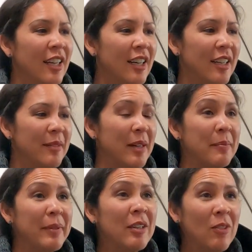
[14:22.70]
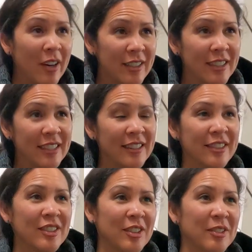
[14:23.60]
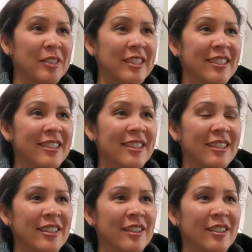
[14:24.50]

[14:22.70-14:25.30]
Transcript: I'm big water and little turquoise.